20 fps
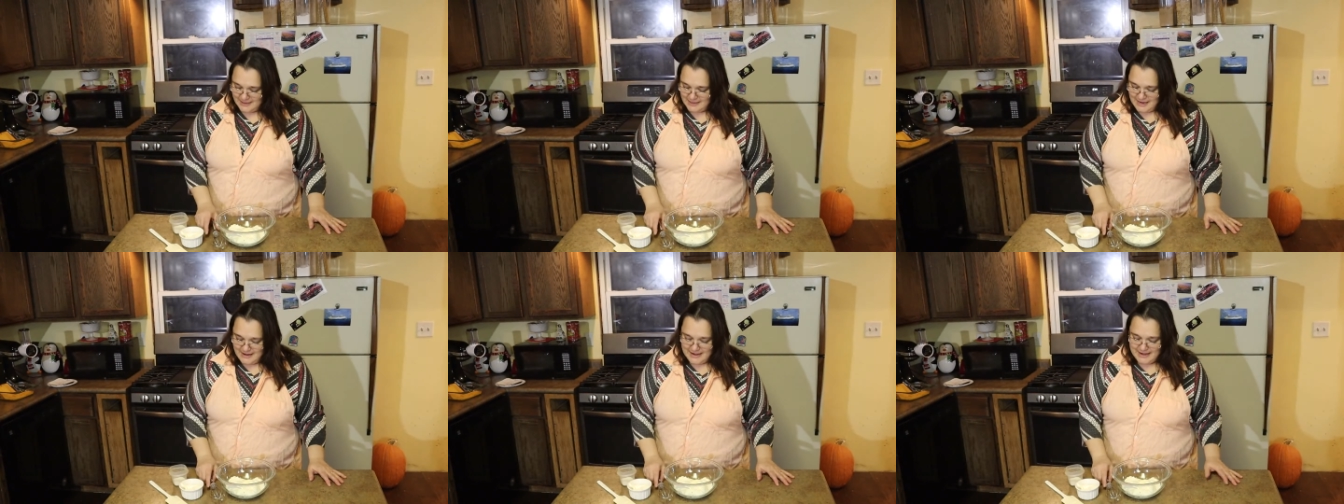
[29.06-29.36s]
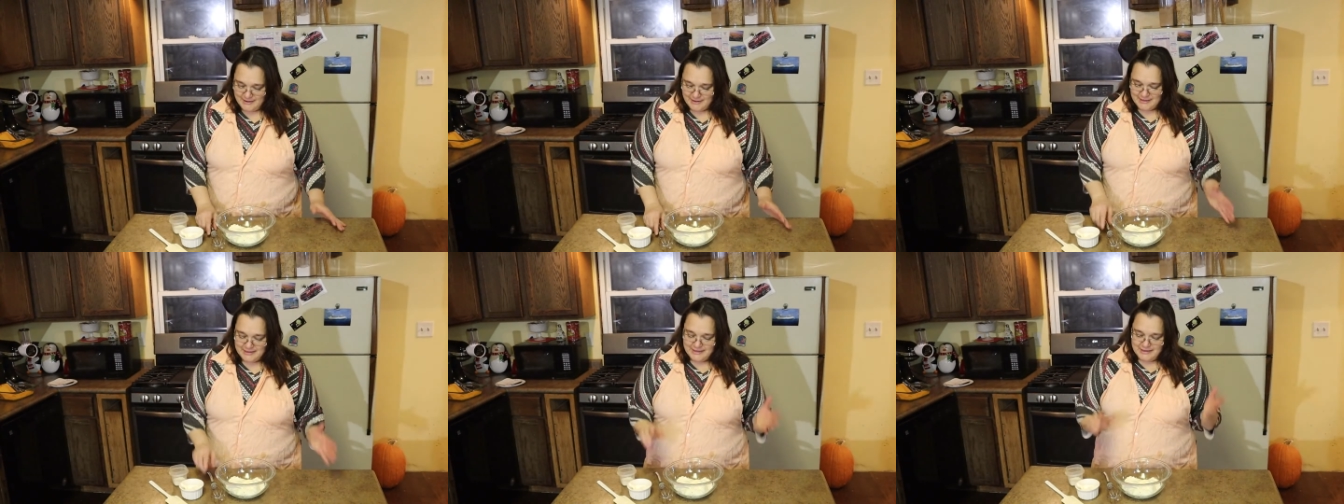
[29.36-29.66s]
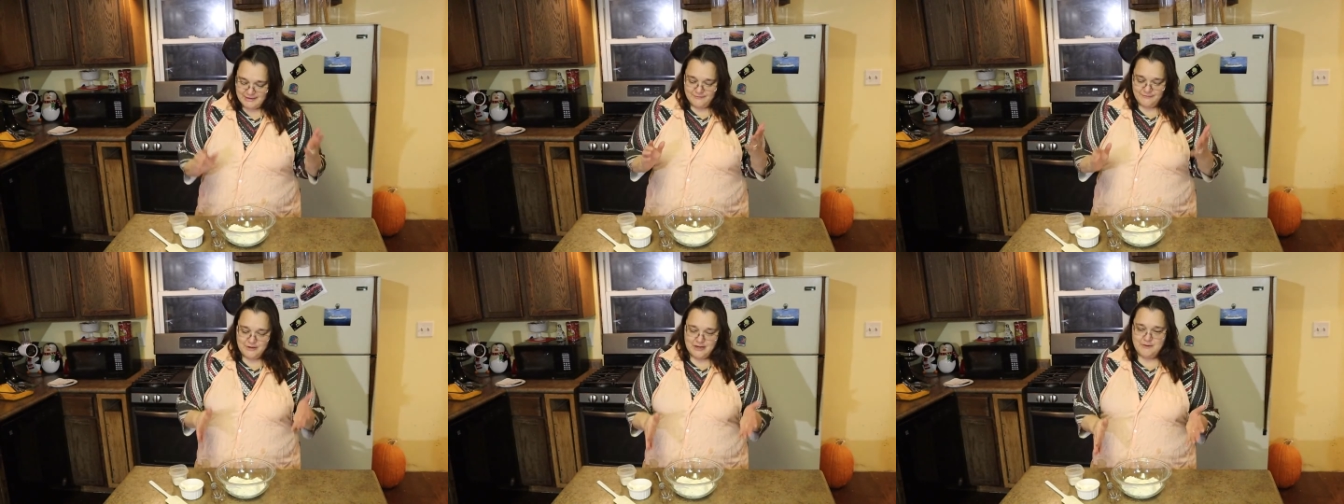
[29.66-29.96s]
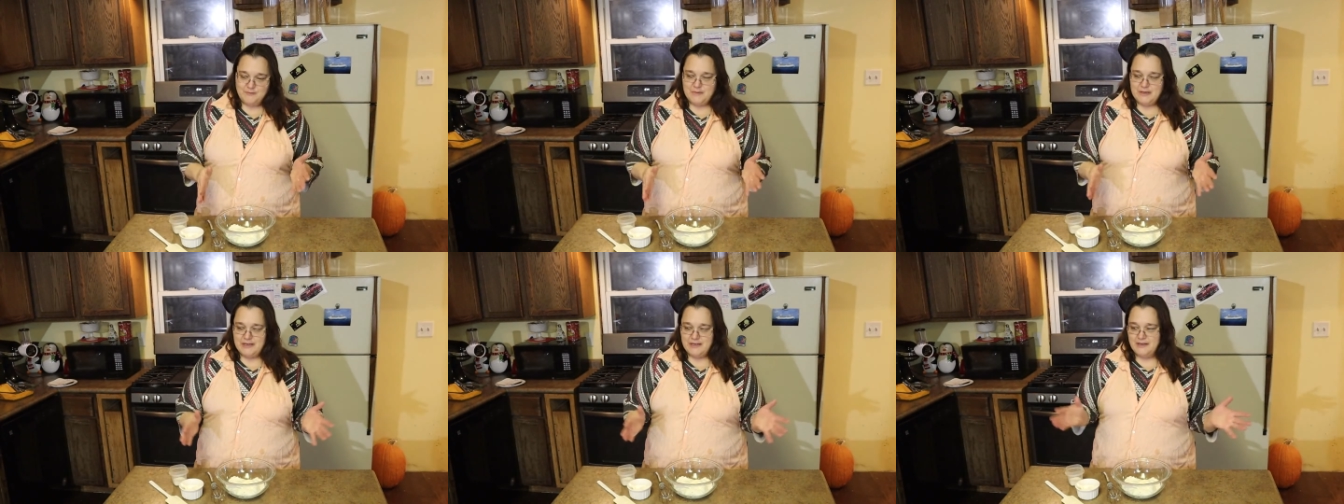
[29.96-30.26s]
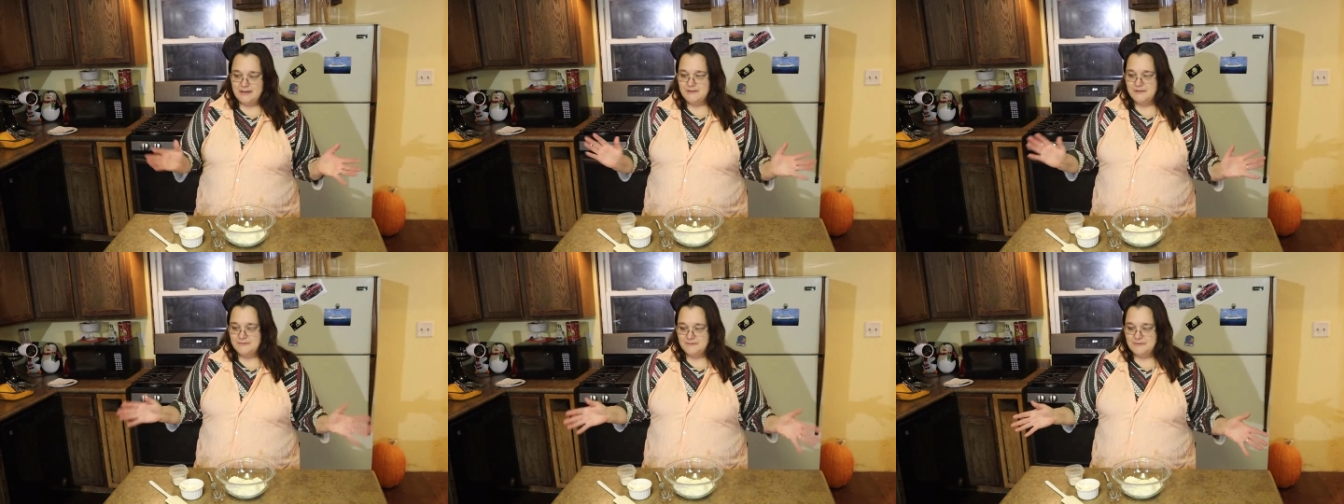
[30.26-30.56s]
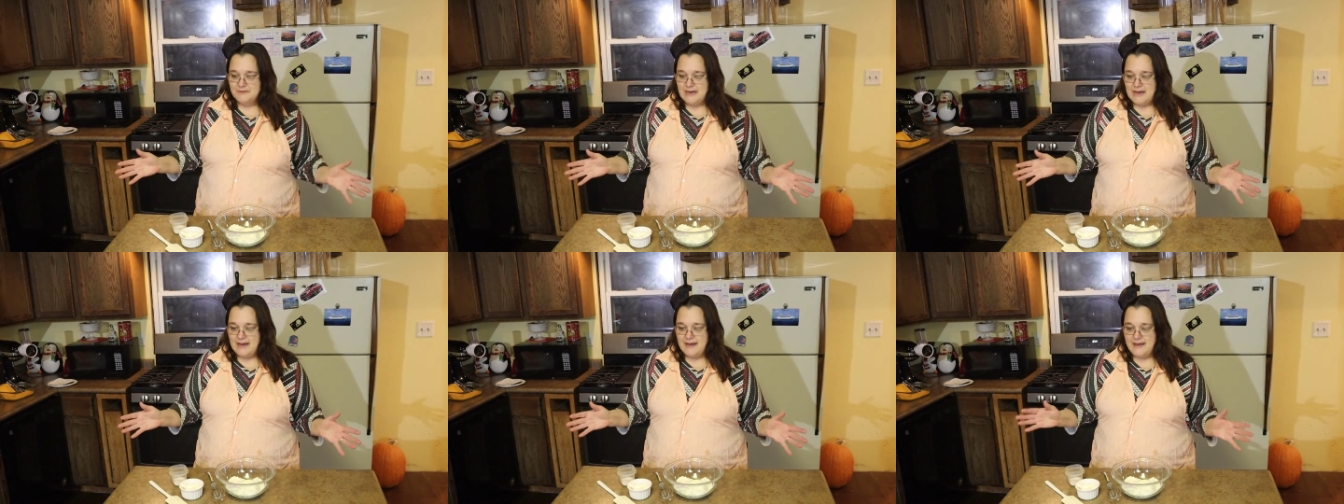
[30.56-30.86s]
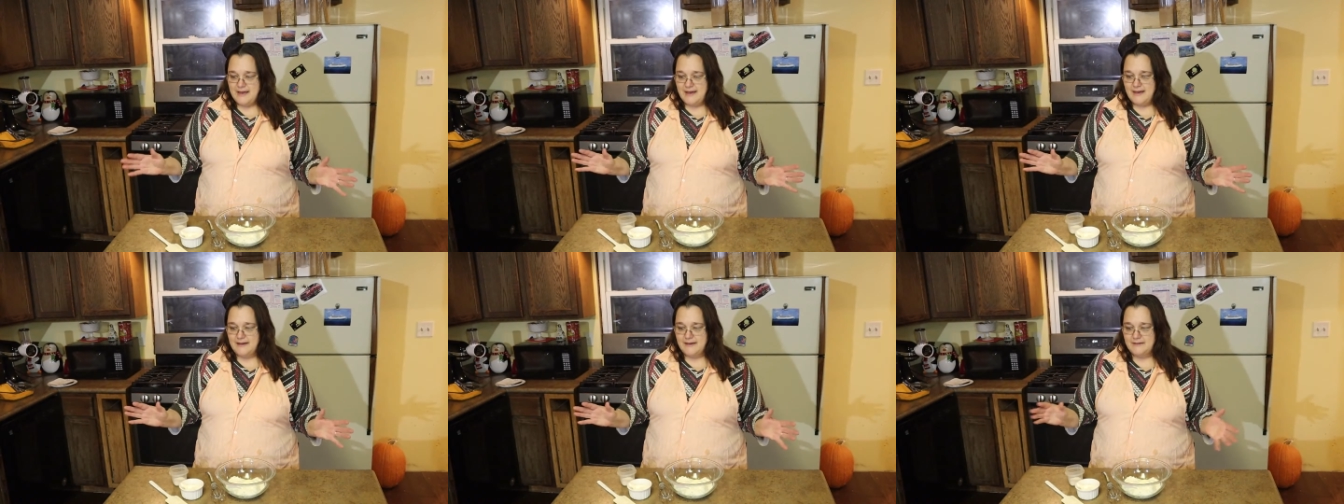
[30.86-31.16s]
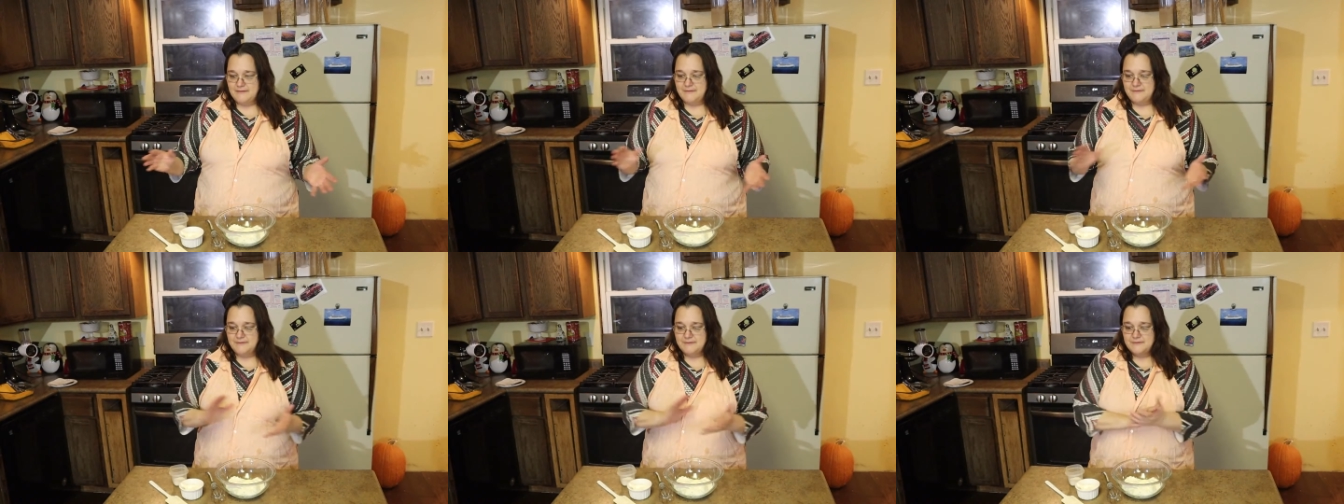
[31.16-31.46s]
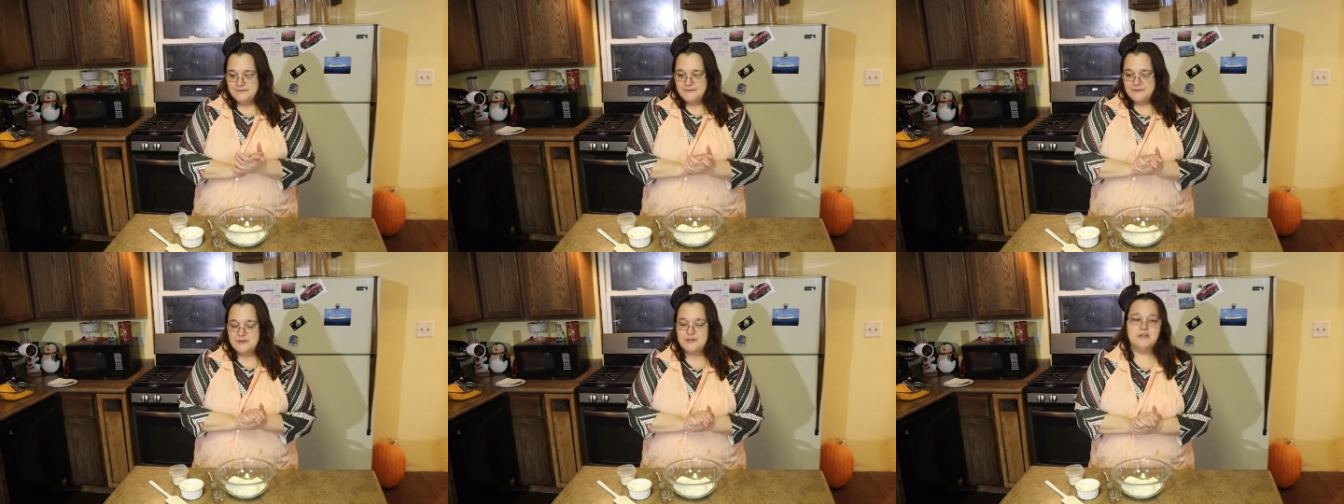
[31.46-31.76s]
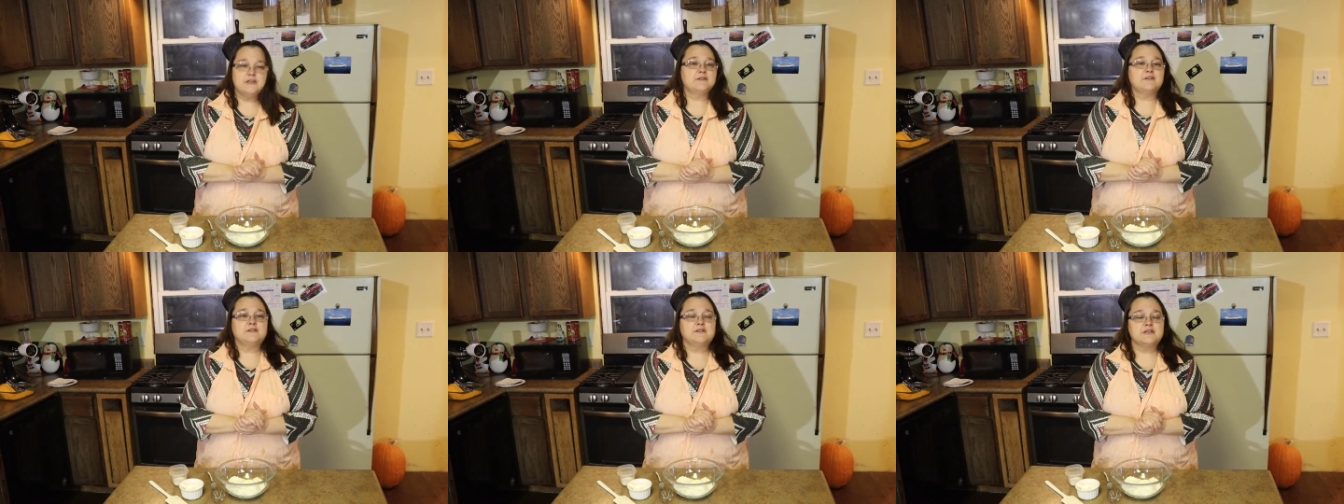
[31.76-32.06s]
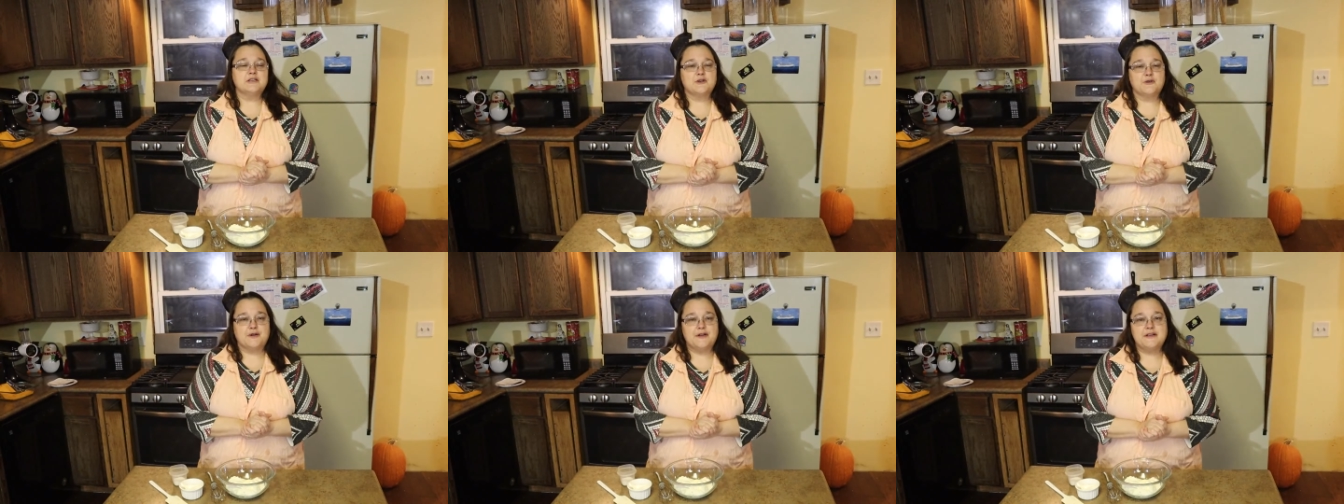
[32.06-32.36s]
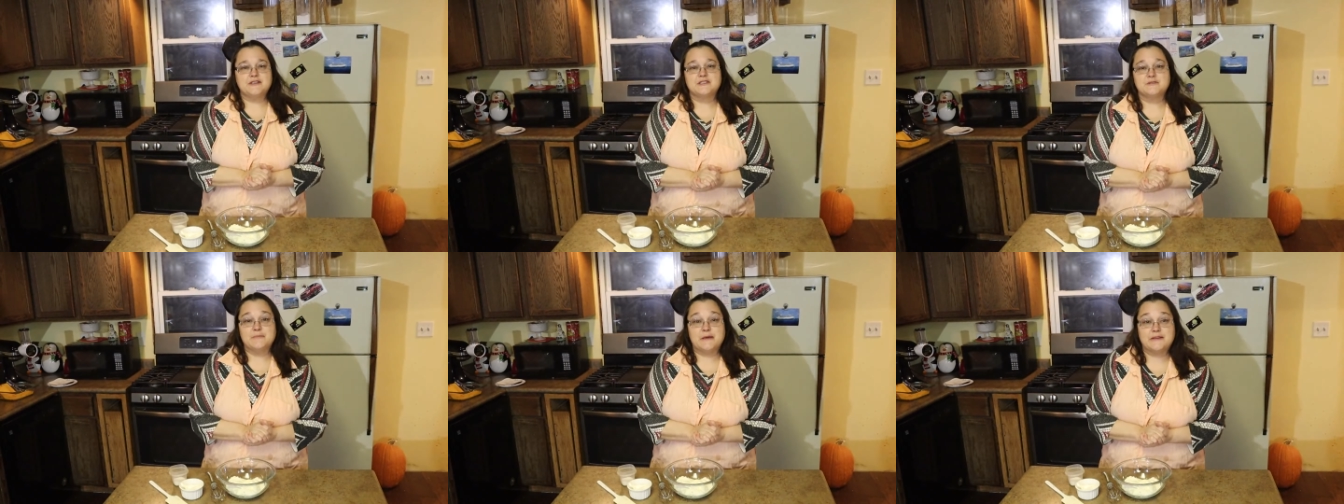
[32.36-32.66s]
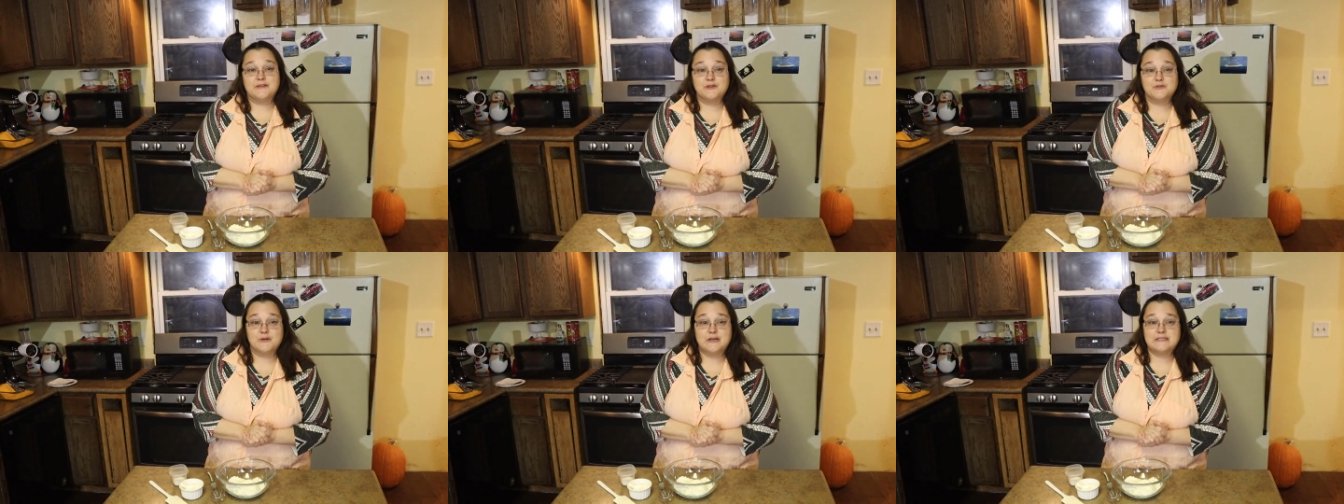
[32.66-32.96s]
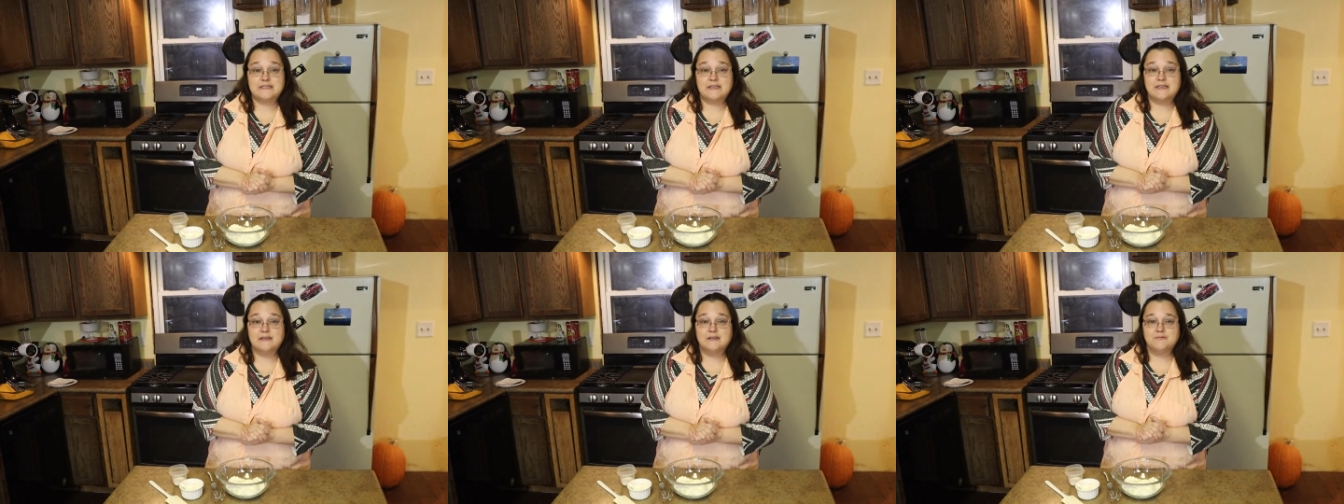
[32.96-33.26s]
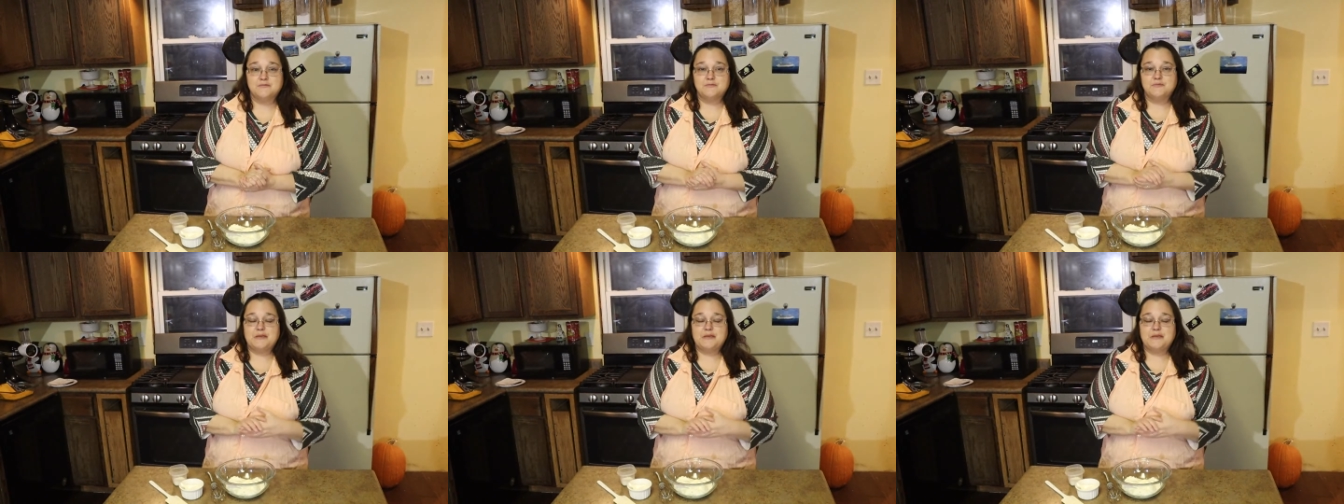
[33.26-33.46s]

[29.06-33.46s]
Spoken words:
Alright, in front of me I have the ingredients to make the dressing.